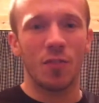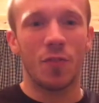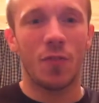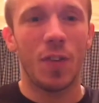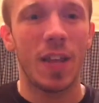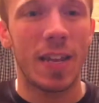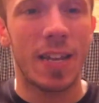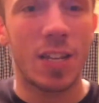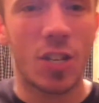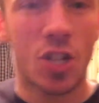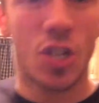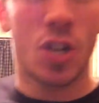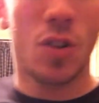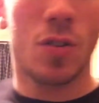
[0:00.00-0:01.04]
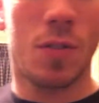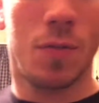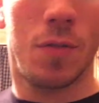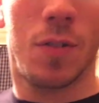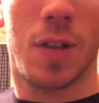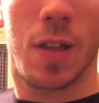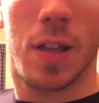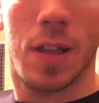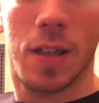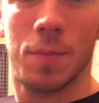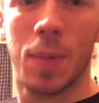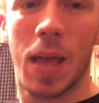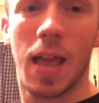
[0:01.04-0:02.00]
Fitness shirt.
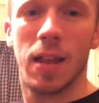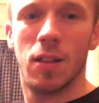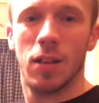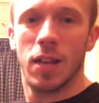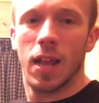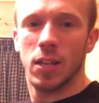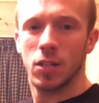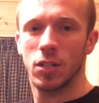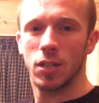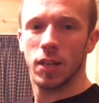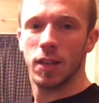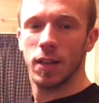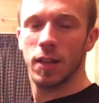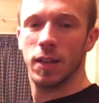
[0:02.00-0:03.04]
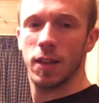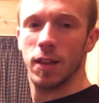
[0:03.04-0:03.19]
Man, look at that shit.